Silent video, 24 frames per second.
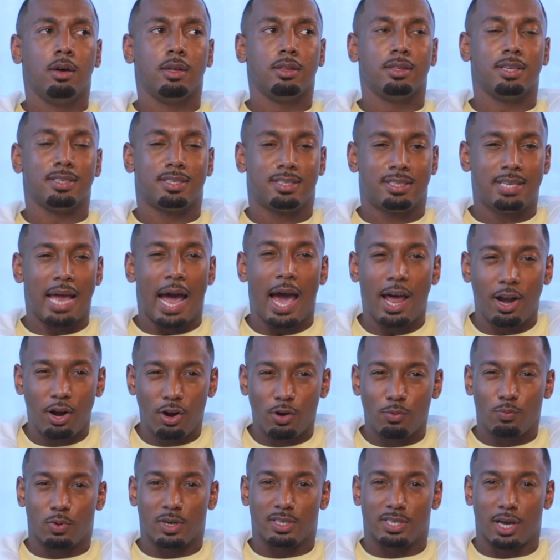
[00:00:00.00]
the
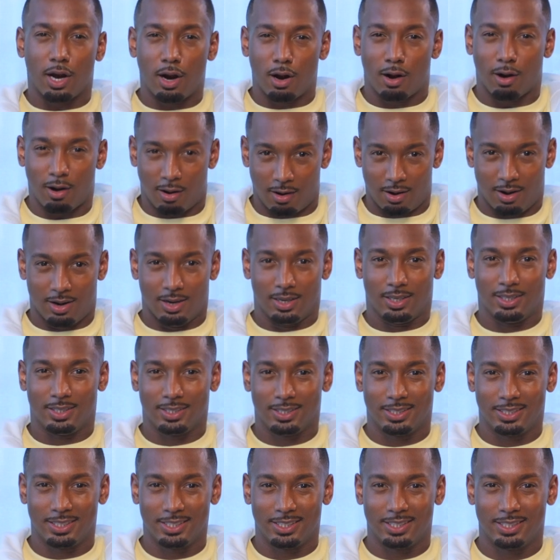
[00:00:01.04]
Saturn return.
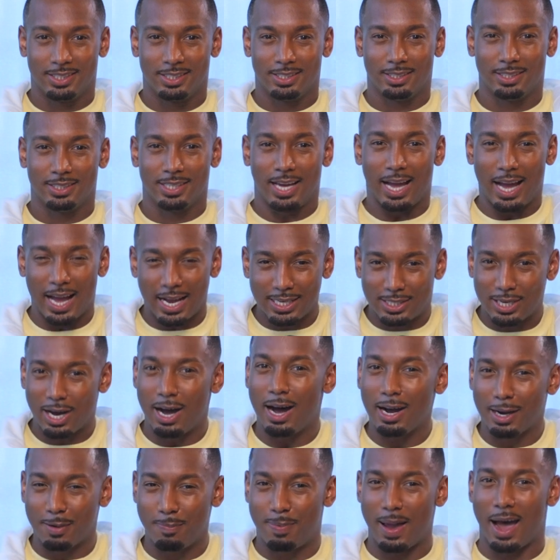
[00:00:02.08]
I
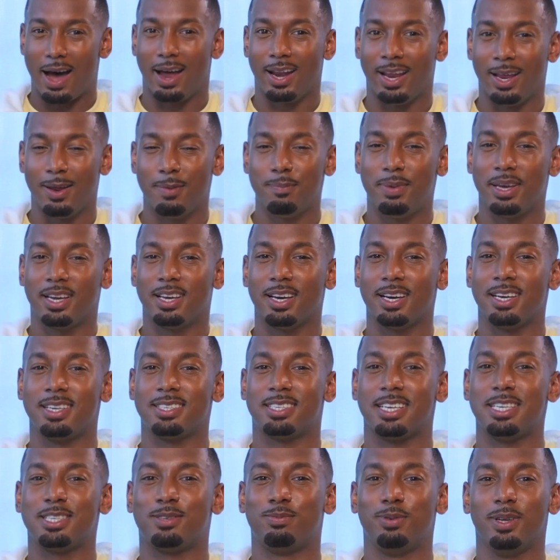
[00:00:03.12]
talk about it
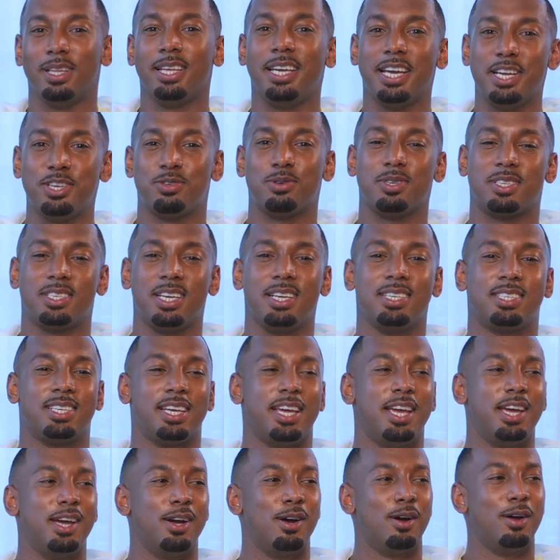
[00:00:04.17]
because it's really interesting
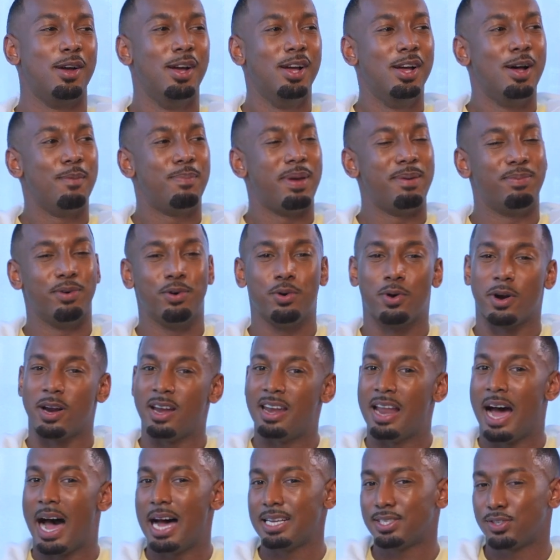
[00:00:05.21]
to hear people who are
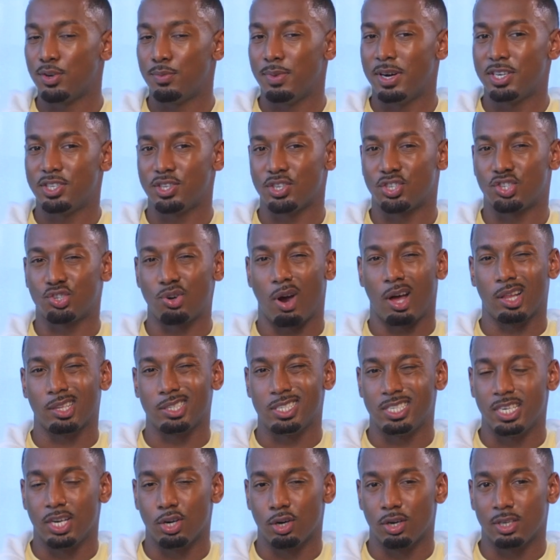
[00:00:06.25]
not so much
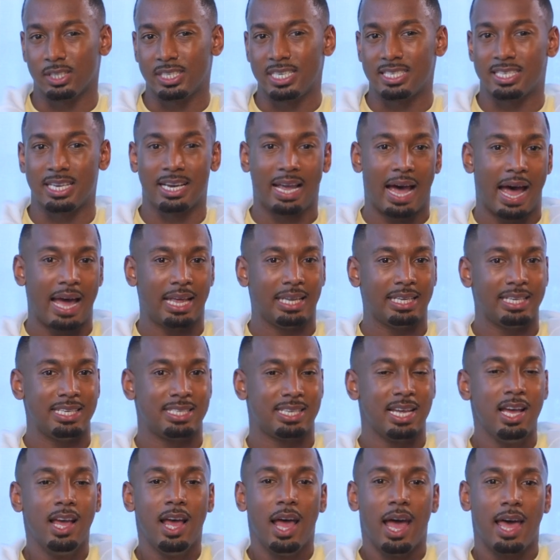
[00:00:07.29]
astrology girlies and
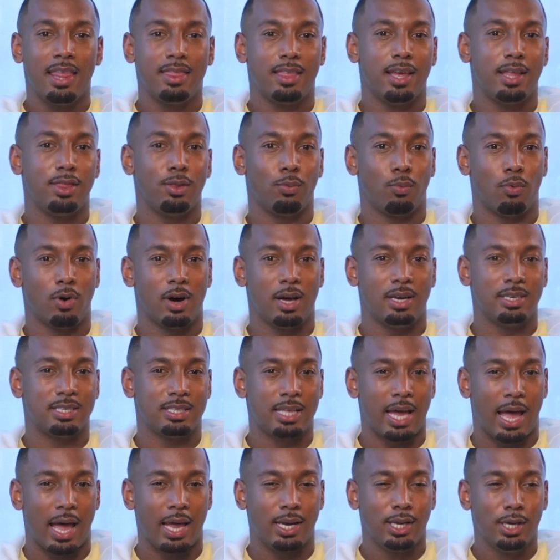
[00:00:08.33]
guilies, and then the ones
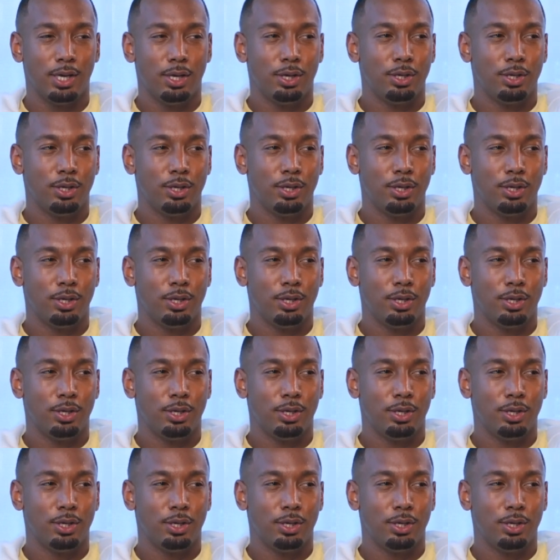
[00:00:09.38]
that,